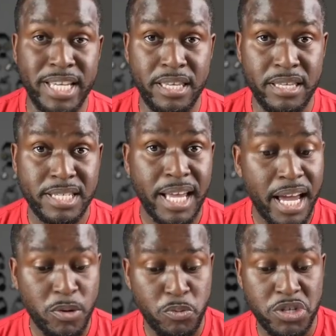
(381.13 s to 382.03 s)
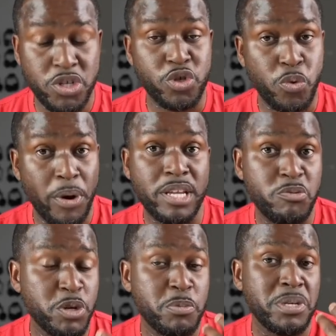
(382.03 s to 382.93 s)
on either side, which is
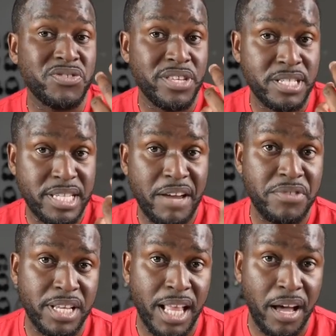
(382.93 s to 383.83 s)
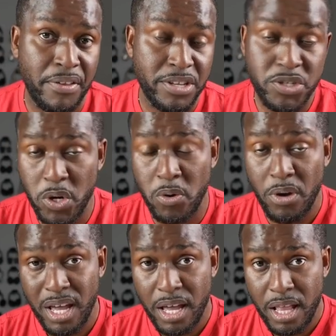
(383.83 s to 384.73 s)
great, which means they're definitely louder. So
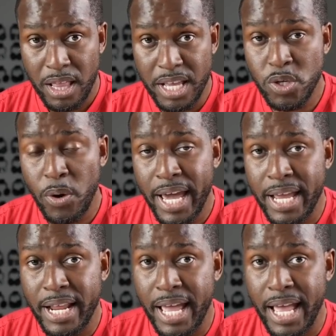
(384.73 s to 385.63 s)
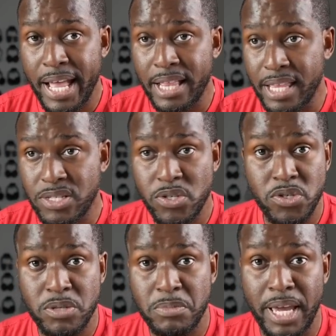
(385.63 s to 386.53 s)
let's go ahead and listen
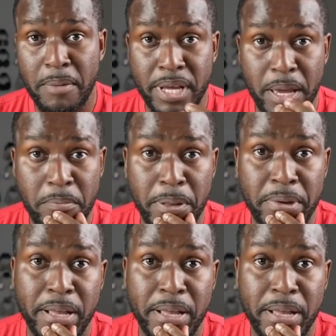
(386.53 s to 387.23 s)
to some gameplay